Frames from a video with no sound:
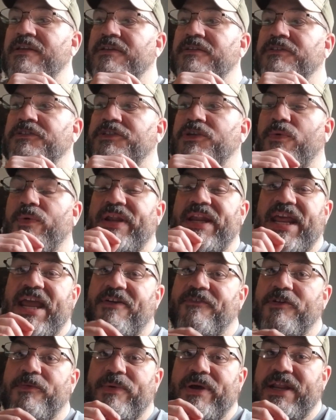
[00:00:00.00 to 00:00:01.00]
So when
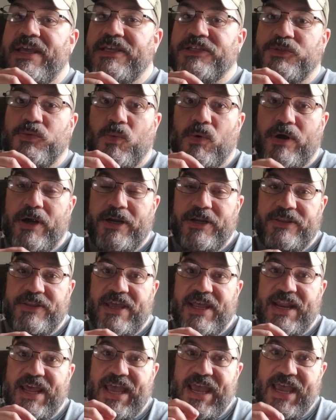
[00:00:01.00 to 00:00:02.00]
everybody is worried
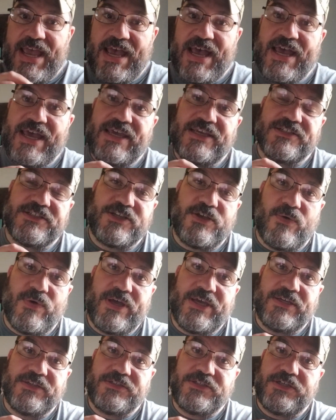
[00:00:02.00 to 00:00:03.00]
that AI is
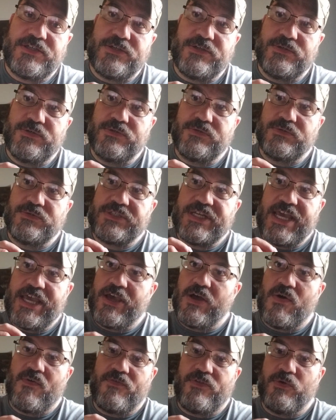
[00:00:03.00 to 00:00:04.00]
going to
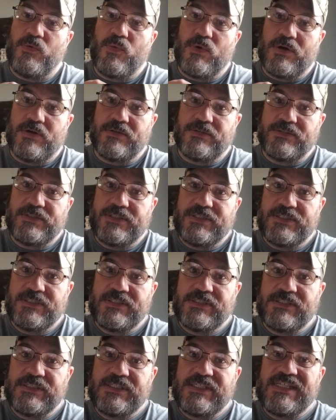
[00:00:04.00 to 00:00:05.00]
take over the world,
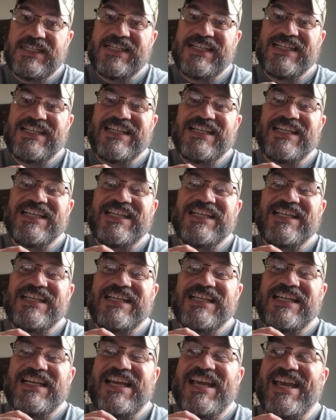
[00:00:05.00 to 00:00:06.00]

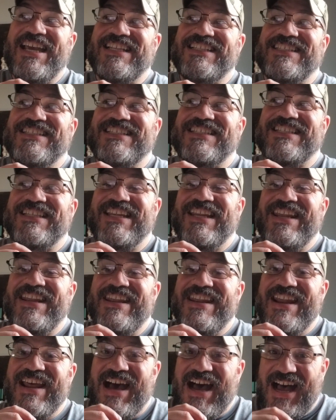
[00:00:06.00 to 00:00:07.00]
it's
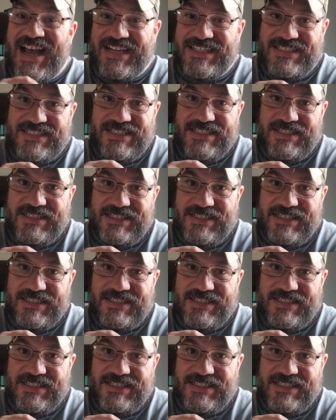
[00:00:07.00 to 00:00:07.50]
not.